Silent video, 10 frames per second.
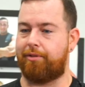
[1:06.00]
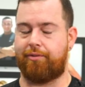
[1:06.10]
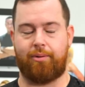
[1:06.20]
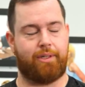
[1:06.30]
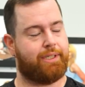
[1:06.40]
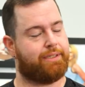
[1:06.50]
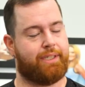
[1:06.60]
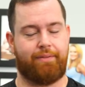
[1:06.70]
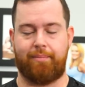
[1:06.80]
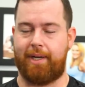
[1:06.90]
before, it doesn't
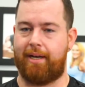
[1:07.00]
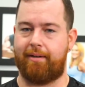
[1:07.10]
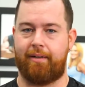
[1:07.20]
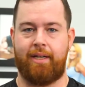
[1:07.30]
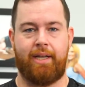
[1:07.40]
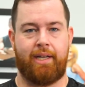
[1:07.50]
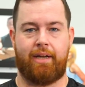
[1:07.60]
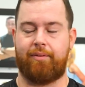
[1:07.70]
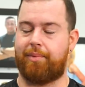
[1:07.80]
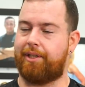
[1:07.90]
even matter.
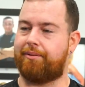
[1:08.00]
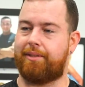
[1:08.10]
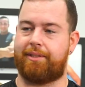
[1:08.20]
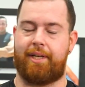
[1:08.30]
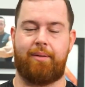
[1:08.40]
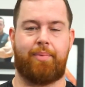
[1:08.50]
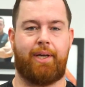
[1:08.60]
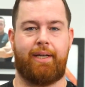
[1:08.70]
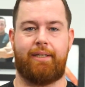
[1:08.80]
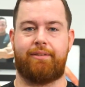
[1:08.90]
Everybody's on the same
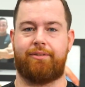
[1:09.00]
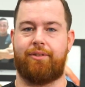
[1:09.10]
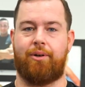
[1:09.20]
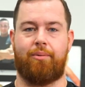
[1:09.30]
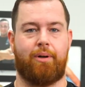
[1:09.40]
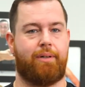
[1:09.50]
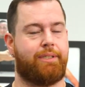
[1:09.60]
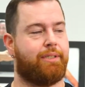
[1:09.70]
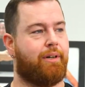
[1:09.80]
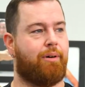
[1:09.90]
page, there's no
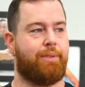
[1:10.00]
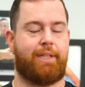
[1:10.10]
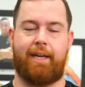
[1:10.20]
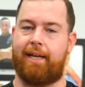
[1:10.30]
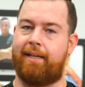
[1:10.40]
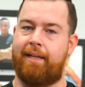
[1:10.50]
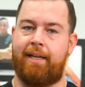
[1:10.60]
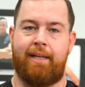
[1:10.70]
worries at all with that.